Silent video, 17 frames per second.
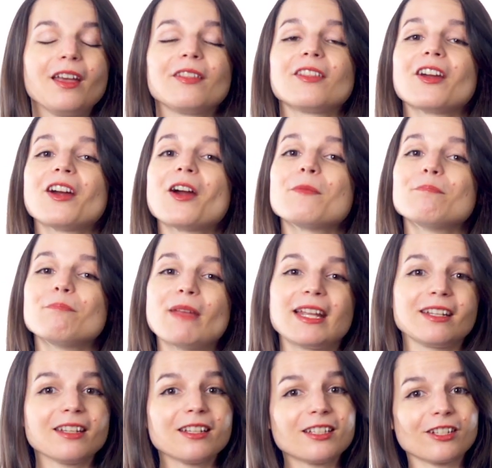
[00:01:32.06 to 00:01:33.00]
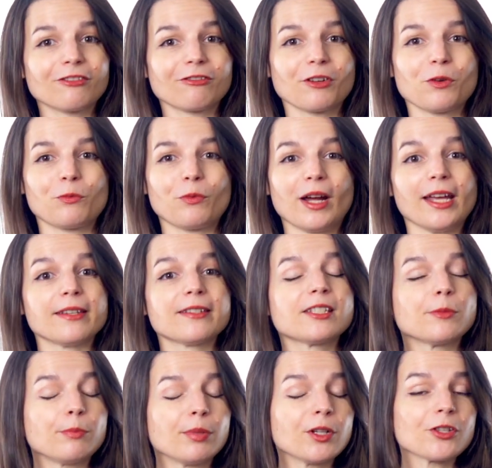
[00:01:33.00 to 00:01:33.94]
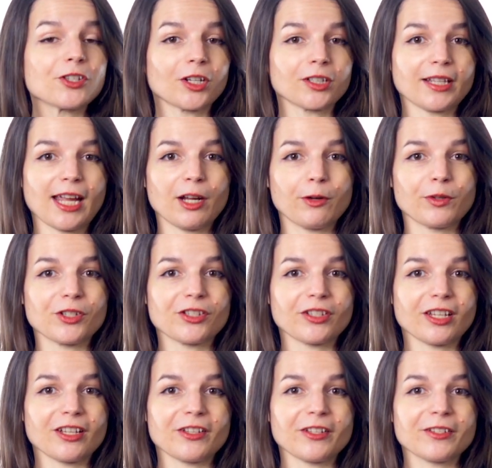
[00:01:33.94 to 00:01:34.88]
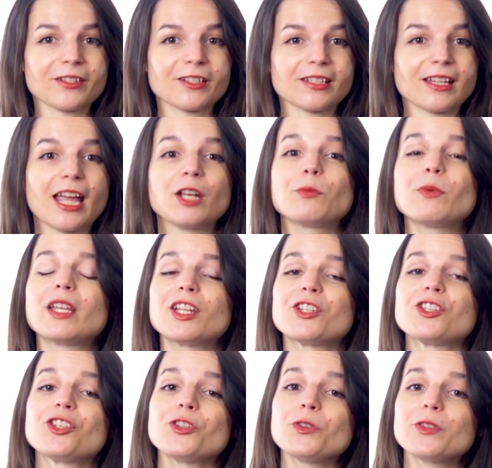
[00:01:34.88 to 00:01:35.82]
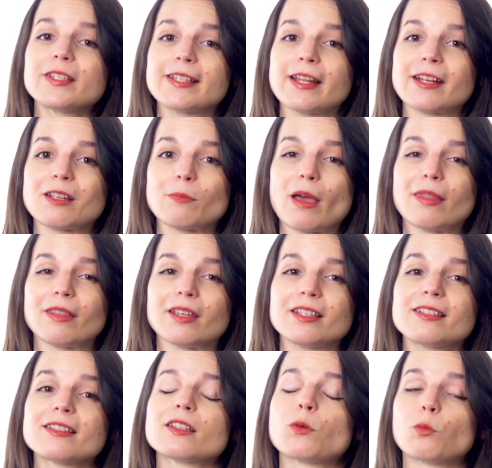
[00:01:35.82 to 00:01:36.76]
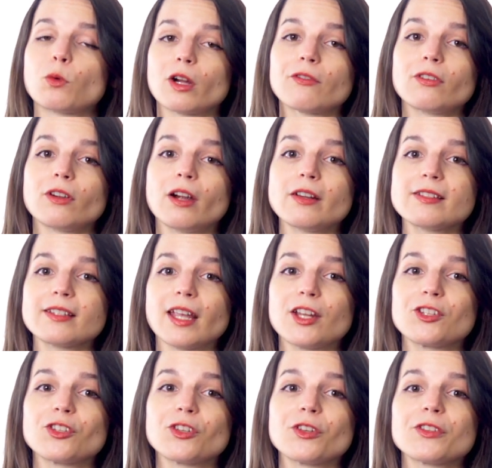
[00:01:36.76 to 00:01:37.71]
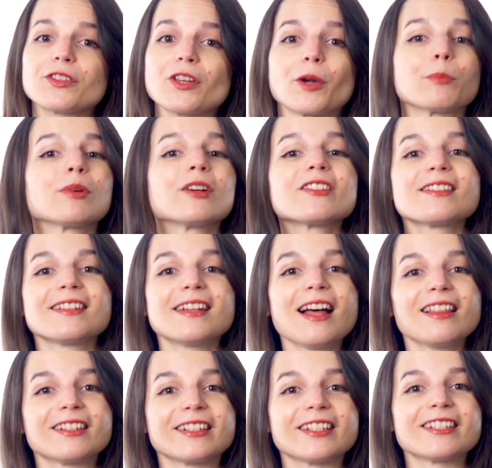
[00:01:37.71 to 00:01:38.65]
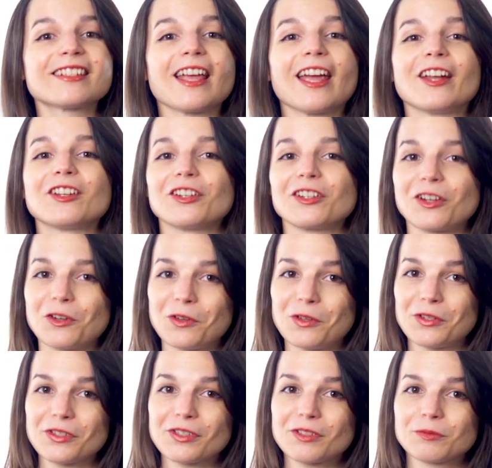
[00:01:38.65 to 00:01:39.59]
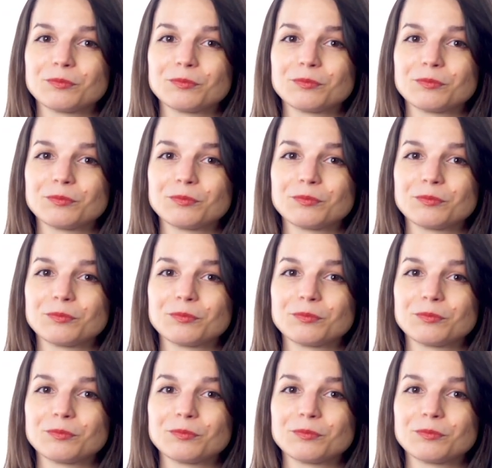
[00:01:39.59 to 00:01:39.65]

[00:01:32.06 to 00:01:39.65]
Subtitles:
There are many different ways to build our language skills, and we can choose study methods that work for our schedules, our personalities, and our goals.